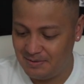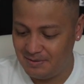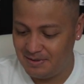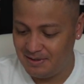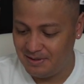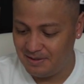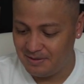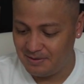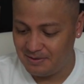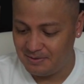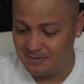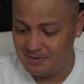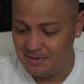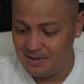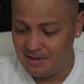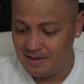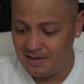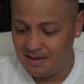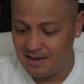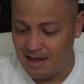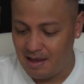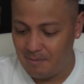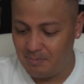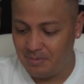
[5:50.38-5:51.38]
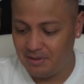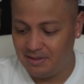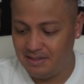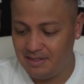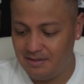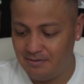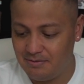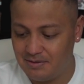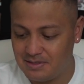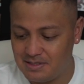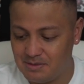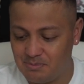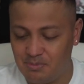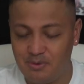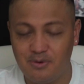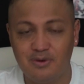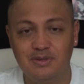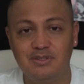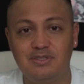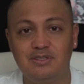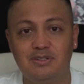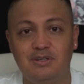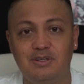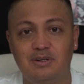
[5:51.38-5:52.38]
You know, I believe it's
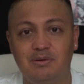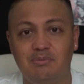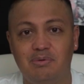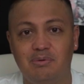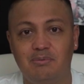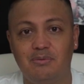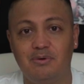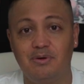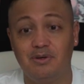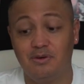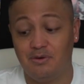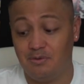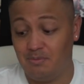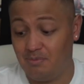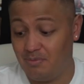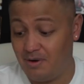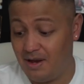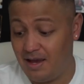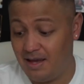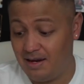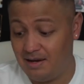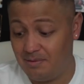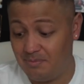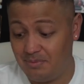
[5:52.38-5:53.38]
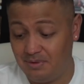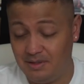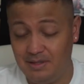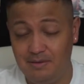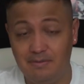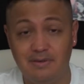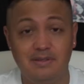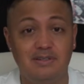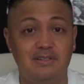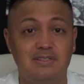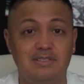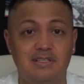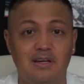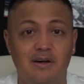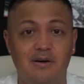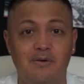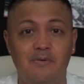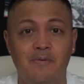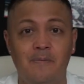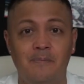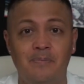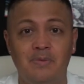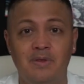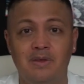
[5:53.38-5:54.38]
important to promote your own brand and believe in
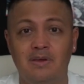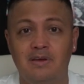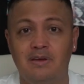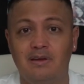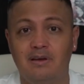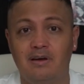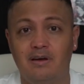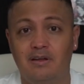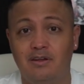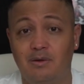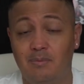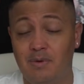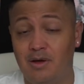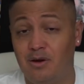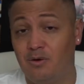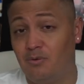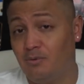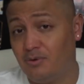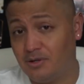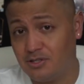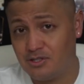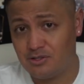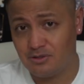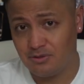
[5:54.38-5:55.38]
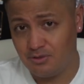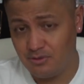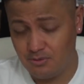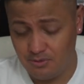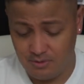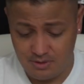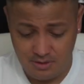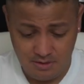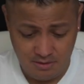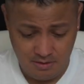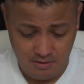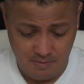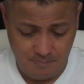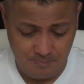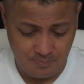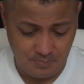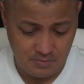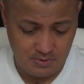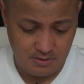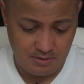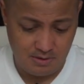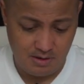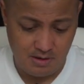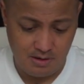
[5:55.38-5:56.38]
yourself, no matter what you're doing.
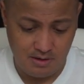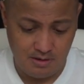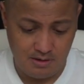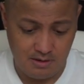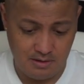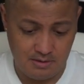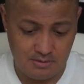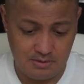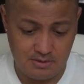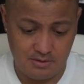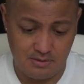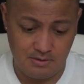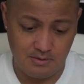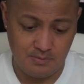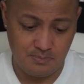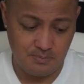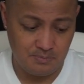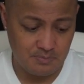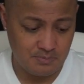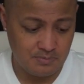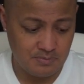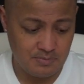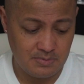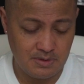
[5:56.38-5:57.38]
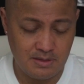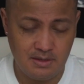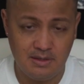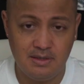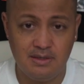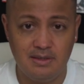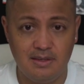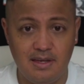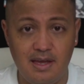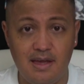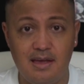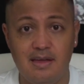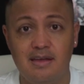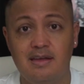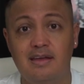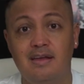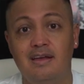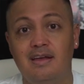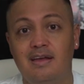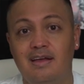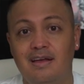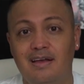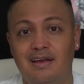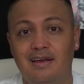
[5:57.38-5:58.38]
So, yeah.
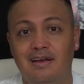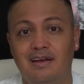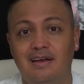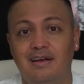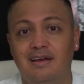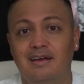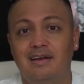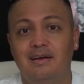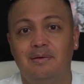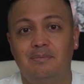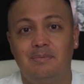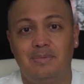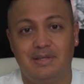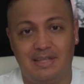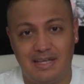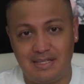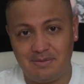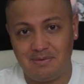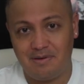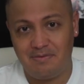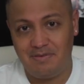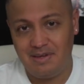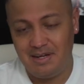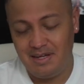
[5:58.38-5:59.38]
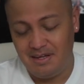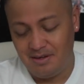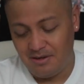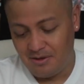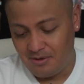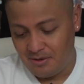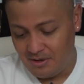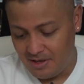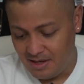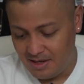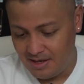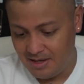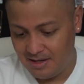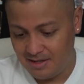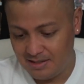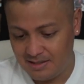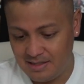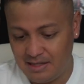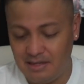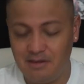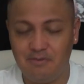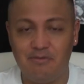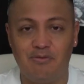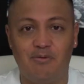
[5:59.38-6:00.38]
But that's my video.
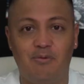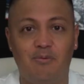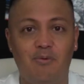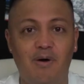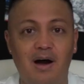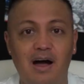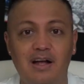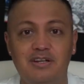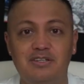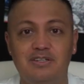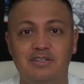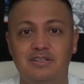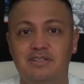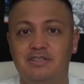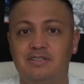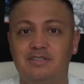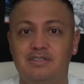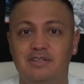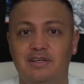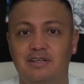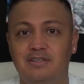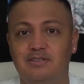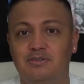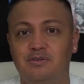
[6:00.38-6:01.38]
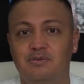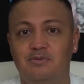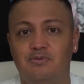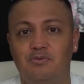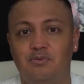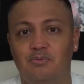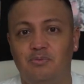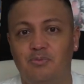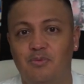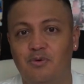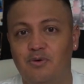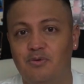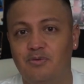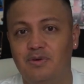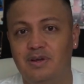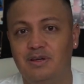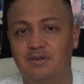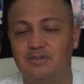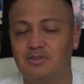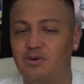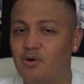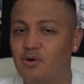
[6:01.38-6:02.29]
Thank you for watching. Stay tuned for more videos.